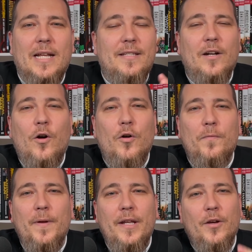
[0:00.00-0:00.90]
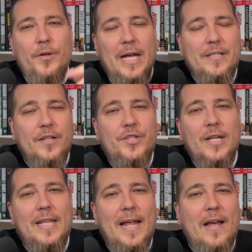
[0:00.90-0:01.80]
I did a whole video. You guys could
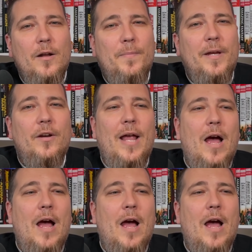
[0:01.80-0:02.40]
check that out up here,